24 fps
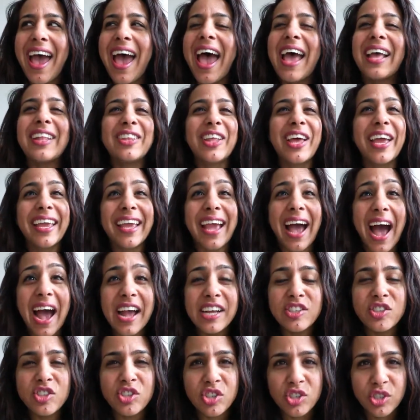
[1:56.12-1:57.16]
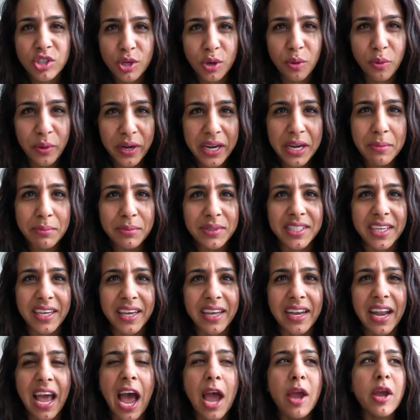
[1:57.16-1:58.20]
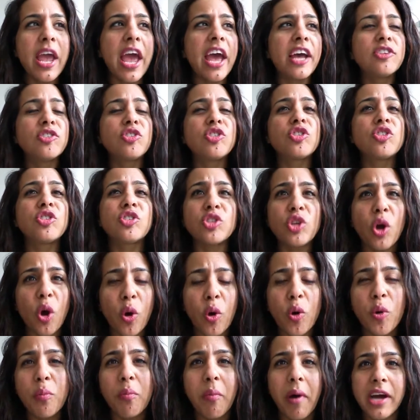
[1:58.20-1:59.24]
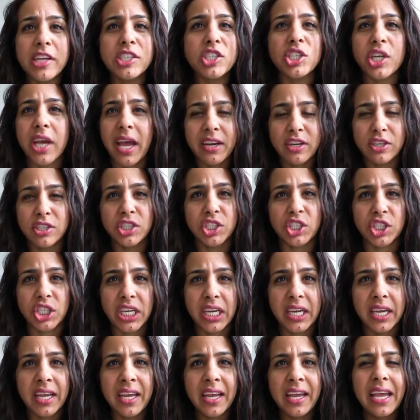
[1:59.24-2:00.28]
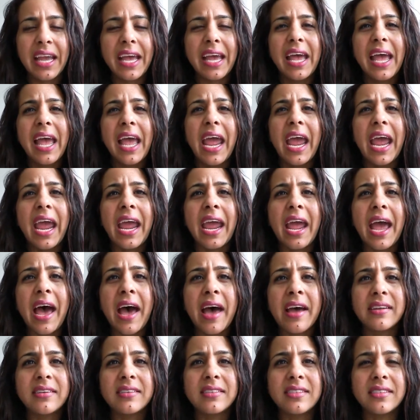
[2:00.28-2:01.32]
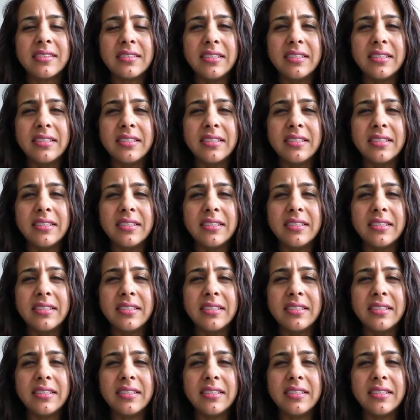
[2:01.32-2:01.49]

And like, I screamed it. I had so much energy. And